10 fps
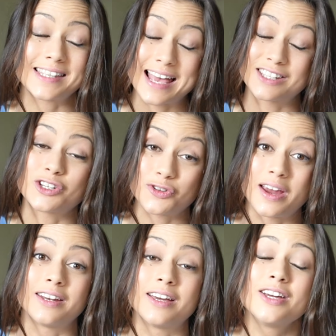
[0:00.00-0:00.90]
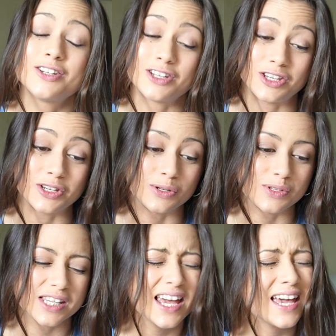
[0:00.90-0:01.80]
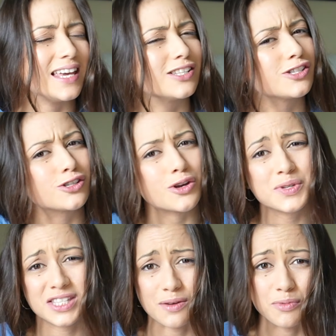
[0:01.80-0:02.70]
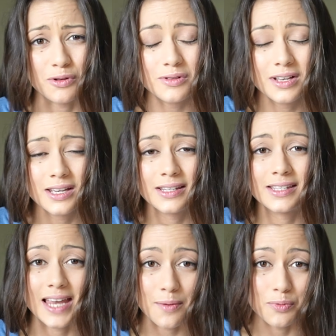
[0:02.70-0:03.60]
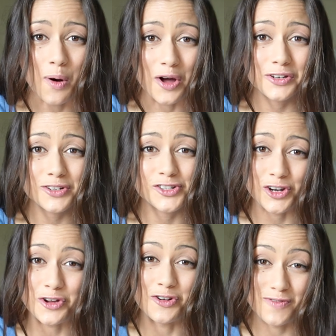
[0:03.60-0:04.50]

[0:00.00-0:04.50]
as the trainer to use. It's so simple. Step 1, show your